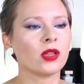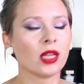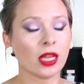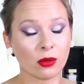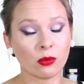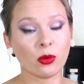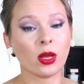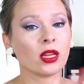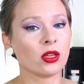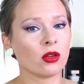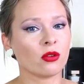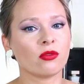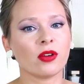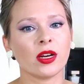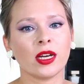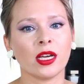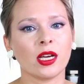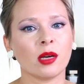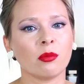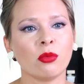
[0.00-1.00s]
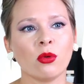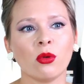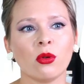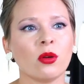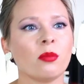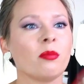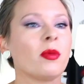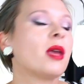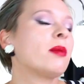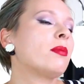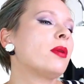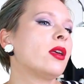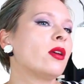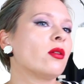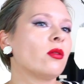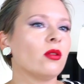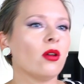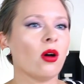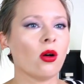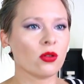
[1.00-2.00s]
like while you're reading a book, or maybe
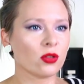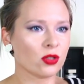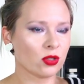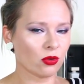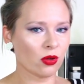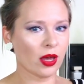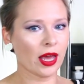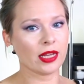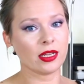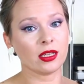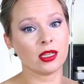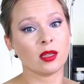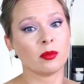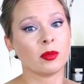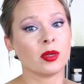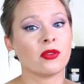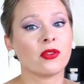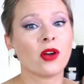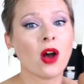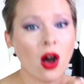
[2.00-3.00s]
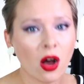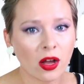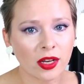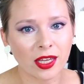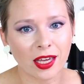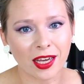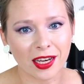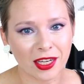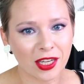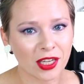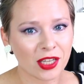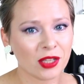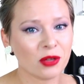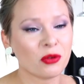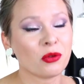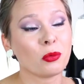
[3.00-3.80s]
you'll also add a little bit of cognac,